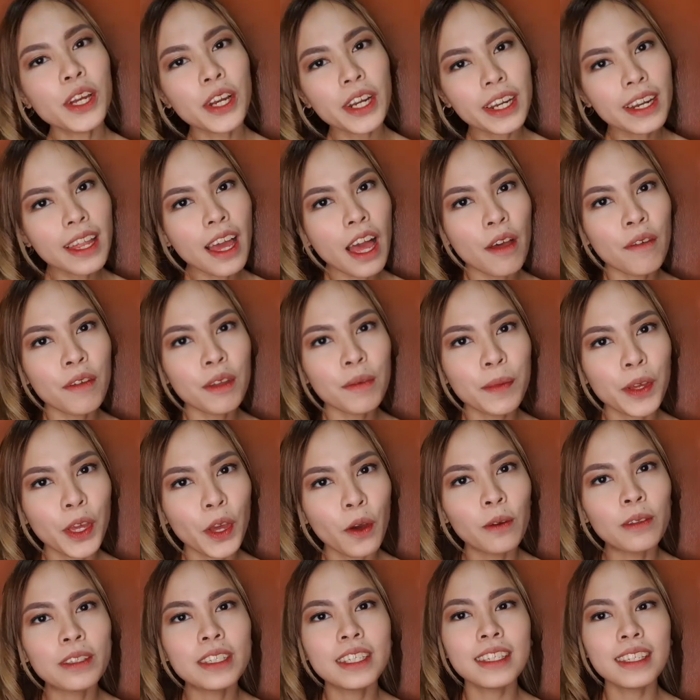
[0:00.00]
started having my
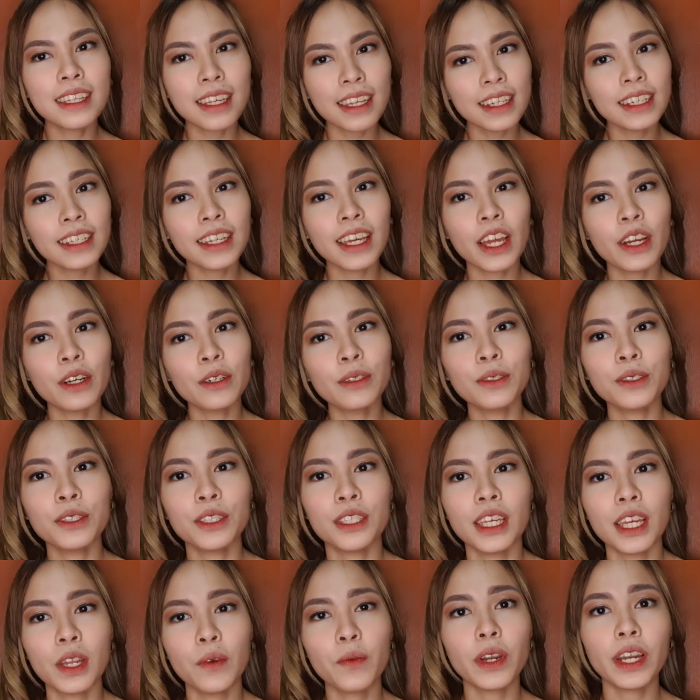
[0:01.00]
own skincare
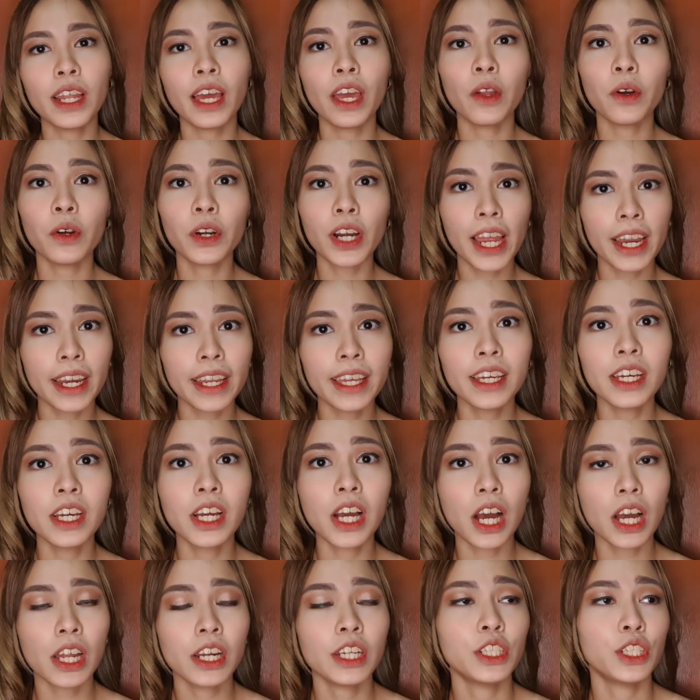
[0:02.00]
routine when I already
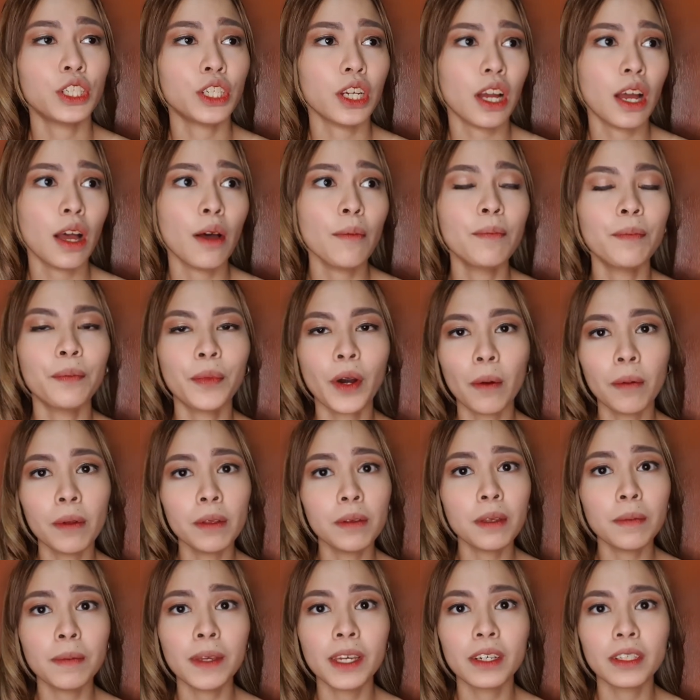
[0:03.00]
got a job,
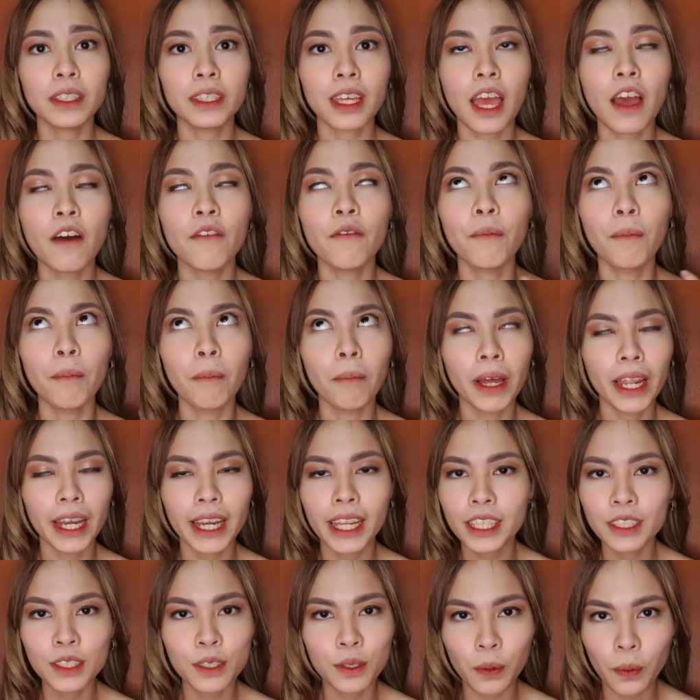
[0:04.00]
probably because I have
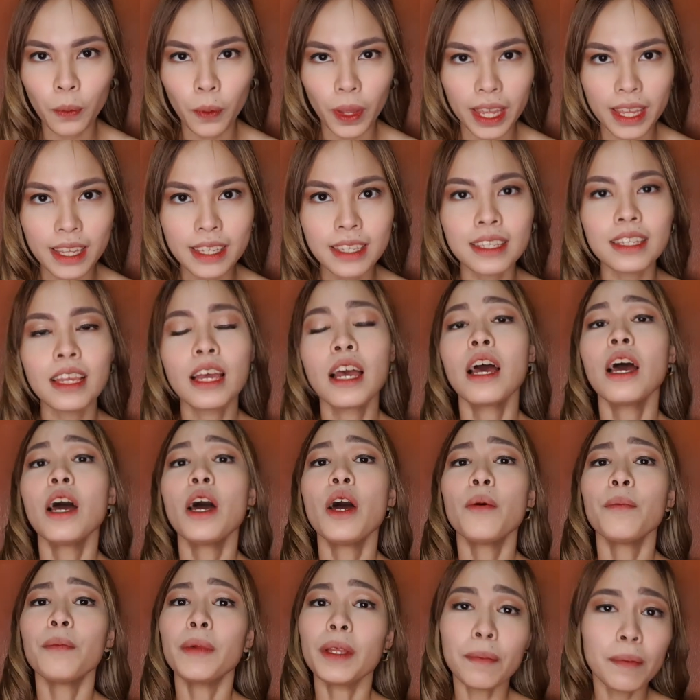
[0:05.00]
money to waste.
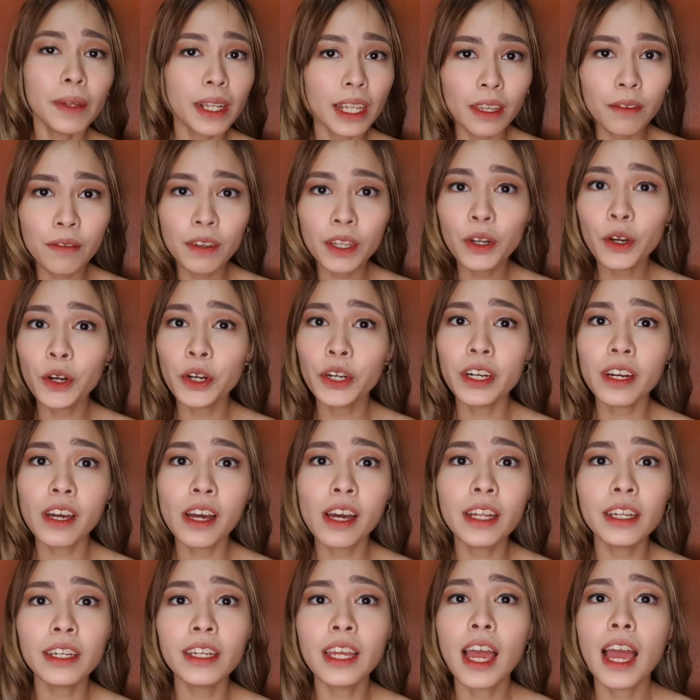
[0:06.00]
But believe it or
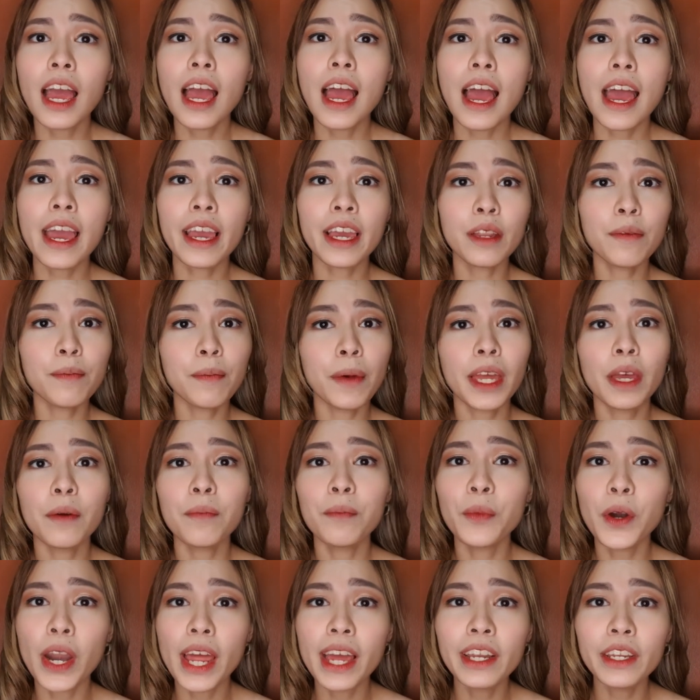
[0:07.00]
not, I can buy a
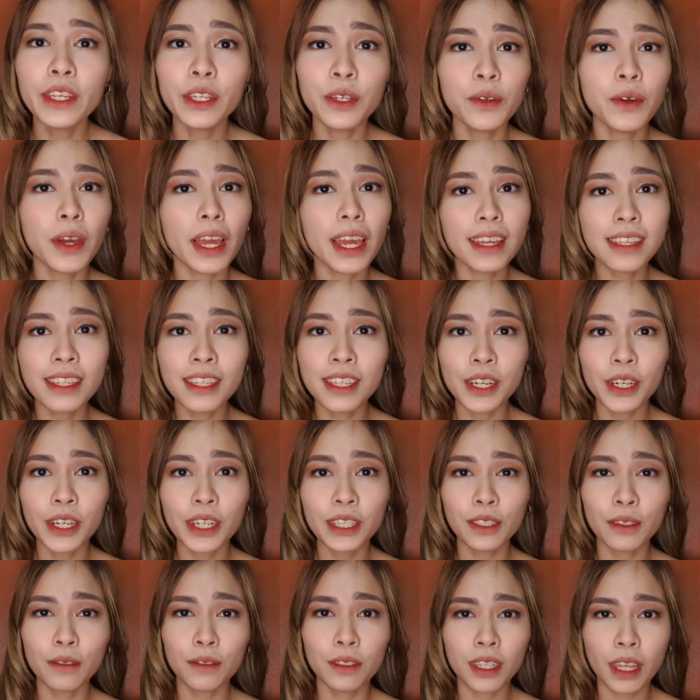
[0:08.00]
brand new A
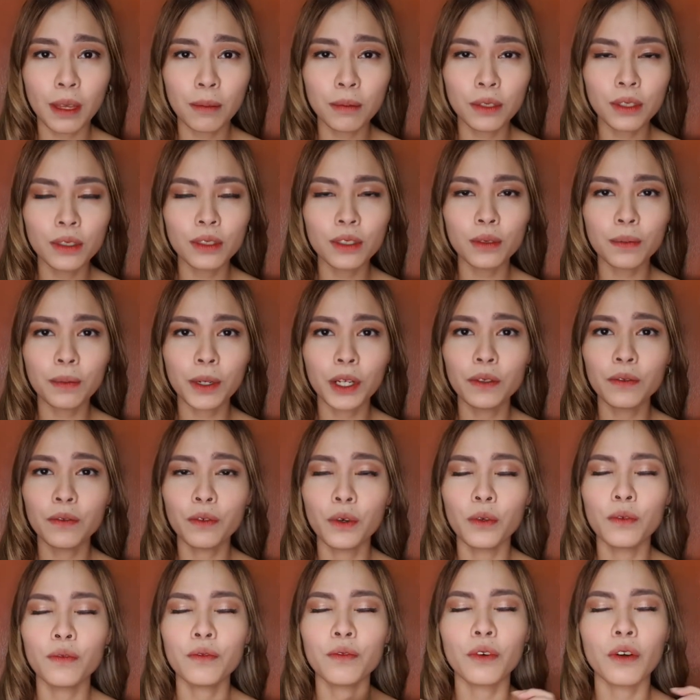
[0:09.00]
series of Samsung
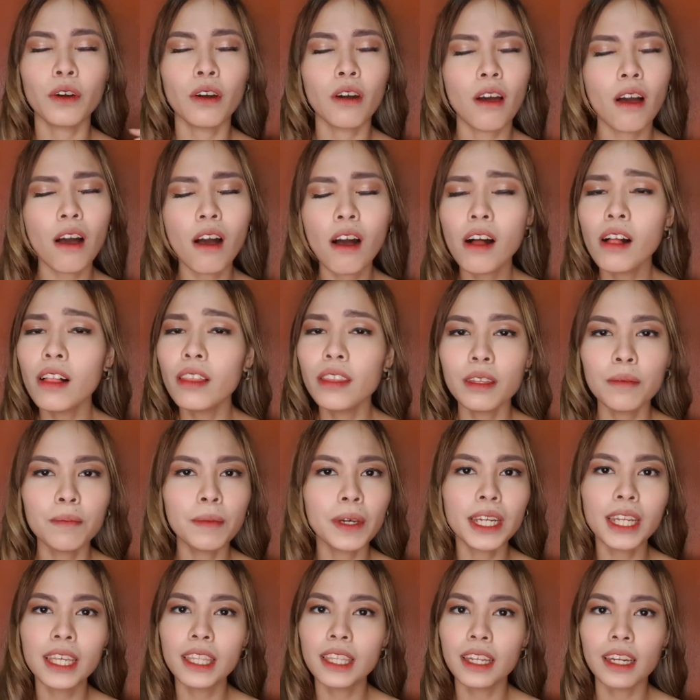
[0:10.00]
smartphone for all the
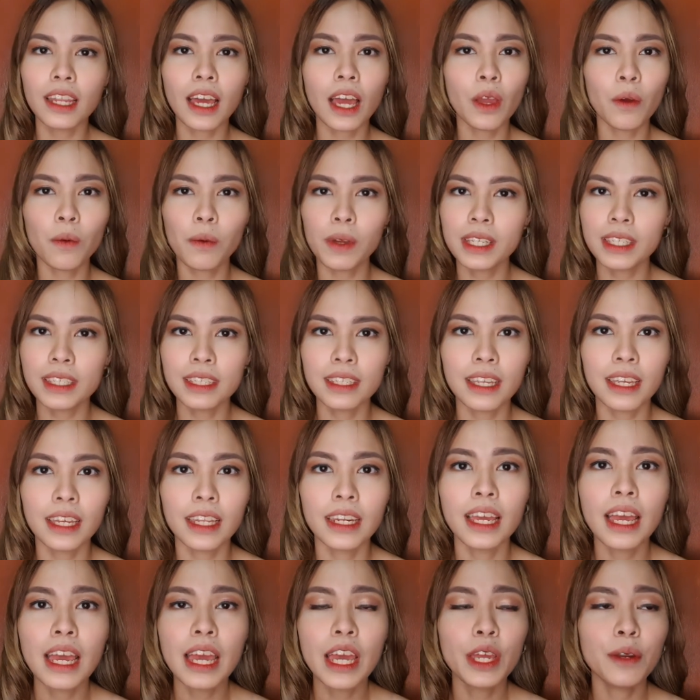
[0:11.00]
money that I wasted
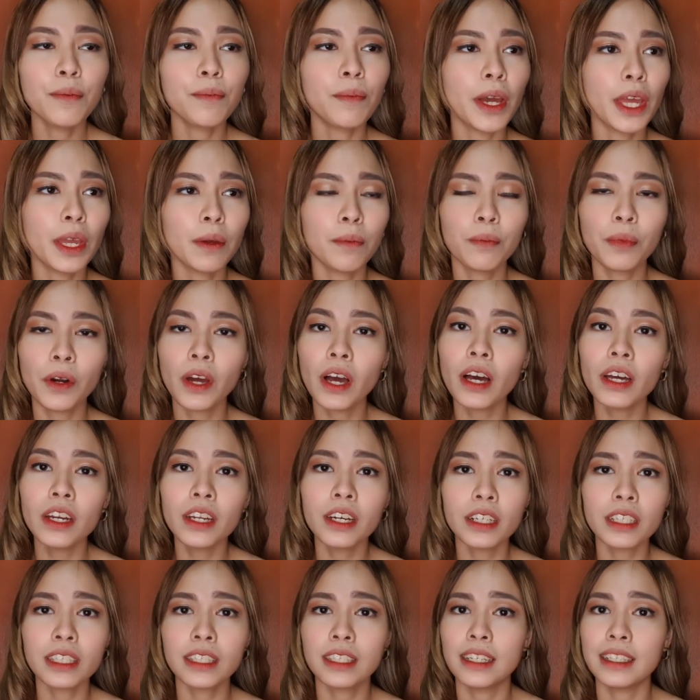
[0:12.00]
in buying
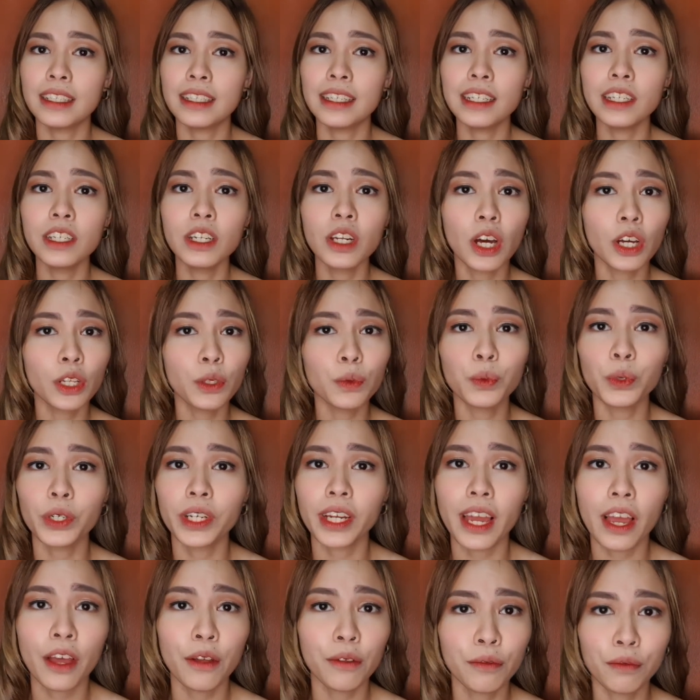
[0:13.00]
products that did not work
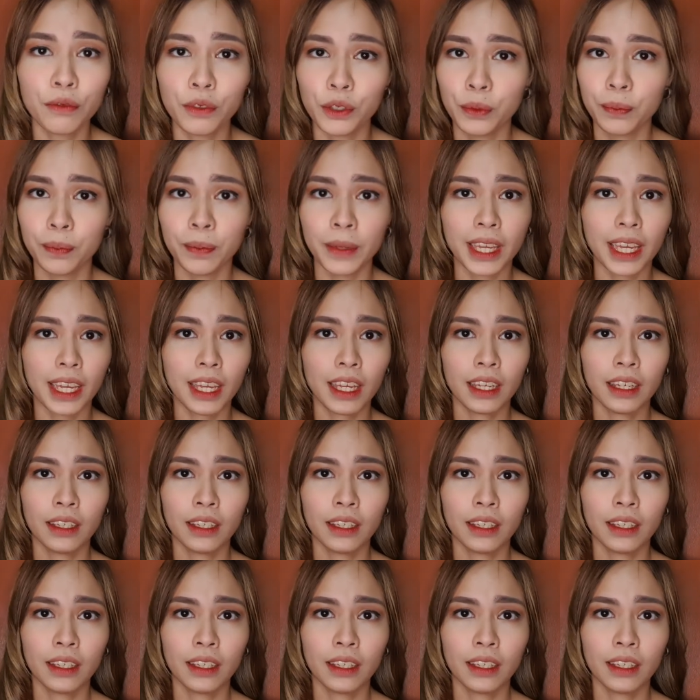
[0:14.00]
out for me.